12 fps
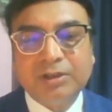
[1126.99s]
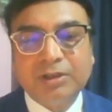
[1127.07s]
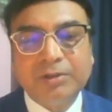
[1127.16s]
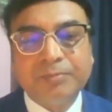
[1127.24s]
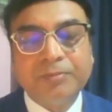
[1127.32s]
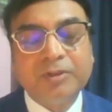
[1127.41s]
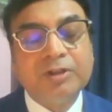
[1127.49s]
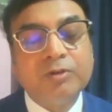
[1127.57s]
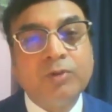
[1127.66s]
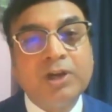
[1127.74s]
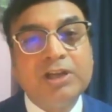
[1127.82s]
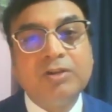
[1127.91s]

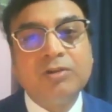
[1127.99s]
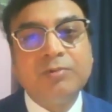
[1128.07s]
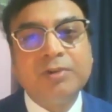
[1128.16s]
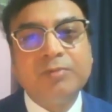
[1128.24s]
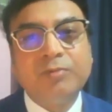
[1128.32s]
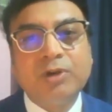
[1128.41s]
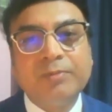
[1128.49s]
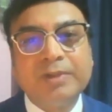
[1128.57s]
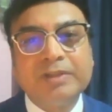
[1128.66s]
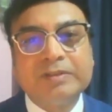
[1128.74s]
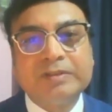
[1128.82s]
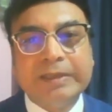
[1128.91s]
World Economic Forum
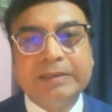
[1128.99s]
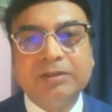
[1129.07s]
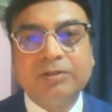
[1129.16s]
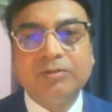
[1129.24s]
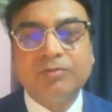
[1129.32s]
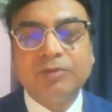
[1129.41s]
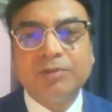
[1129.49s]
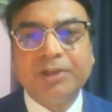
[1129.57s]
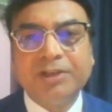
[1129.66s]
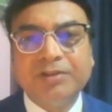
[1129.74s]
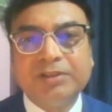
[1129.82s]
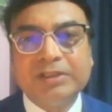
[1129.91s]
has said one
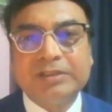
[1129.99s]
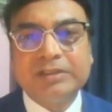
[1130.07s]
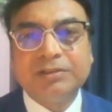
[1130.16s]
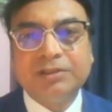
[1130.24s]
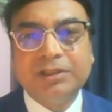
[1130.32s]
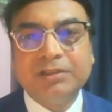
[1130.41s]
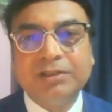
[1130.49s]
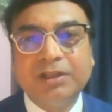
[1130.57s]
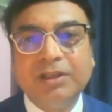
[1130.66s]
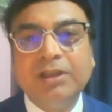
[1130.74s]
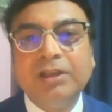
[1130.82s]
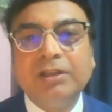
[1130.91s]
very interesting thing,
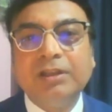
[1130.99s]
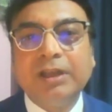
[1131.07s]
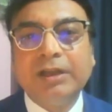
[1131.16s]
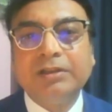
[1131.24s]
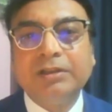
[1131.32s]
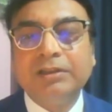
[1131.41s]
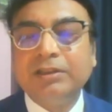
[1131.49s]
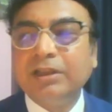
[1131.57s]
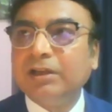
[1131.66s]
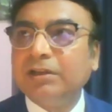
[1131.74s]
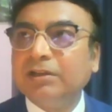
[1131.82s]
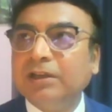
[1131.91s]
that in
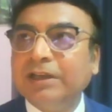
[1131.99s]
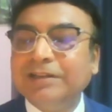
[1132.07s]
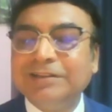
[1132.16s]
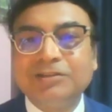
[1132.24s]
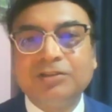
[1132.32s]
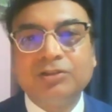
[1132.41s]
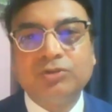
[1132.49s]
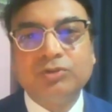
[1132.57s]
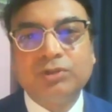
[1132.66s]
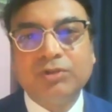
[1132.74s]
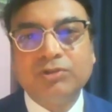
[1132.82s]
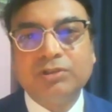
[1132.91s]
their latest
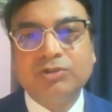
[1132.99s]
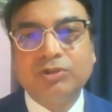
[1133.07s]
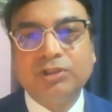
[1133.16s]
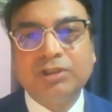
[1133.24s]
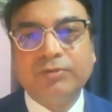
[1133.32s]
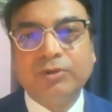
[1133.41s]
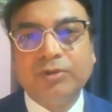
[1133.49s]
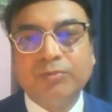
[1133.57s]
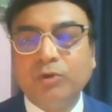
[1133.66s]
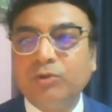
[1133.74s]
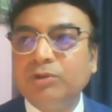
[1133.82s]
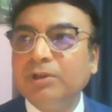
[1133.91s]
2024
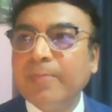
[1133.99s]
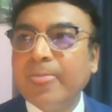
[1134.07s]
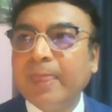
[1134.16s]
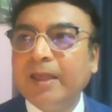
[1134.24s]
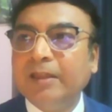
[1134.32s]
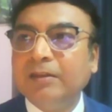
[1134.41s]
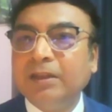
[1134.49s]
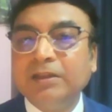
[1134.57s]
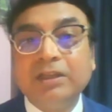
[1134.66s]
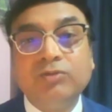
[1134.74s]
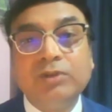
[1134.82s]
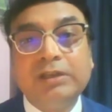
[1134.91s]
report,
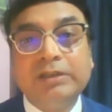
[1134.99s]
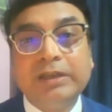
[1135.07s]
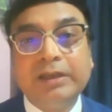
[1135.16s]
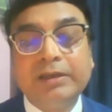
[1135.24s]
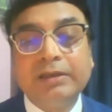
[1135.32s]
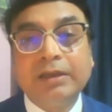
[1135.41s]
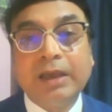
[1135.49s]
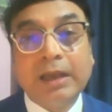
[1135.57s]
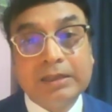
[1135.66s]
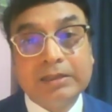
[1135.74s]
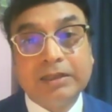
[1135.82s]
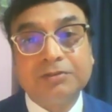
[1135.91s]
that it will take
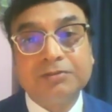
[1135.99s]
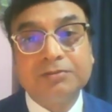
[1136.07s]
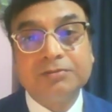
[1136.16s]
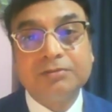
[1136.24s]
another,